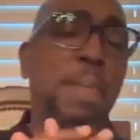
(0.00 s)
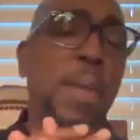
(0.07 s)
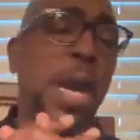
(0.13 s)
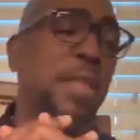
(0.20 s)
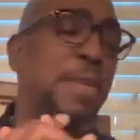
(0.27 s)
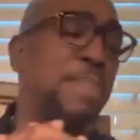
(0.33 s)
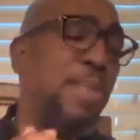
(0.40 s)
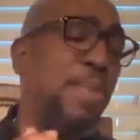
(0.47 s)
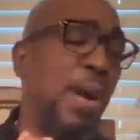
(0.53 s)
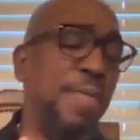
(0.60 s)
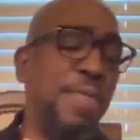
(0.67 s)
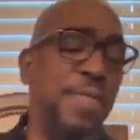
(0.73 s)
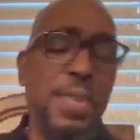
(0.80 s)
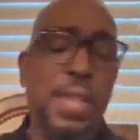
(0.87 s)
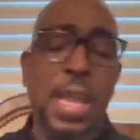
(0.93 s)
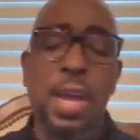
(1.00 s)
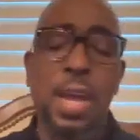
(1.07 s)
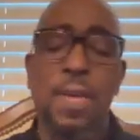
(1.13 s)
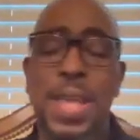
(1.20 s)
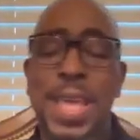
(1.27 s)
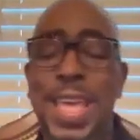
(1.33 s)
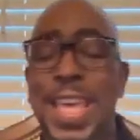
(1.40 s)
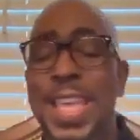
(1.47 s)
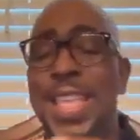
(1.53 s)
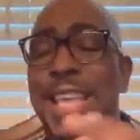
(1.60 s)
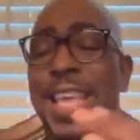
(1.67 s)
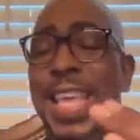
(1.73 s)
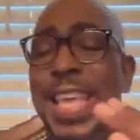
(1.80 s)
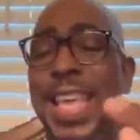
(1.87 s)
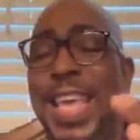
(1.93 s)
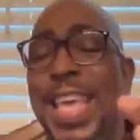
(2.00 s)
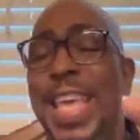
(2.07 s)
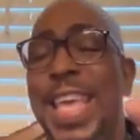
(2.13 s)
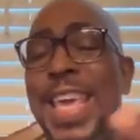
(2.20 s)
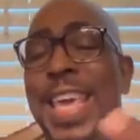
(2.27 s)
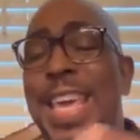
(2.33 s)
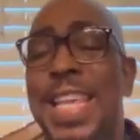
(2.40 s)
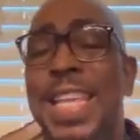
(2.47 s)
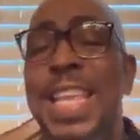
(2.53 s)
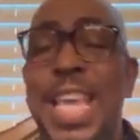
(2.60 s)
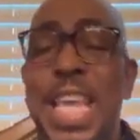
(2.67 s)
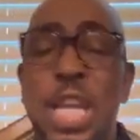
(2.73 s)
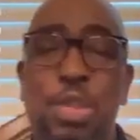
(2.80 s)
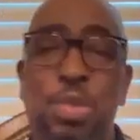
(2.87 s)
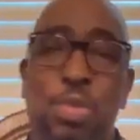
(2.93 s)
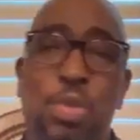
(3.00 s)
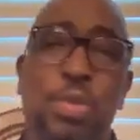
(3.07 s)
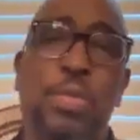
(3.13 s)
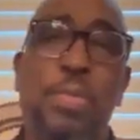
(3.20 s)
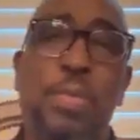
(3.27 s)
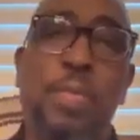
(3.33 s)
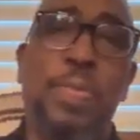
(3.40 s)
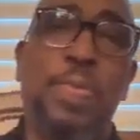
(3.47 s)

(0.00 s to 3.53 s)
the mighty prophet now in, in Israel.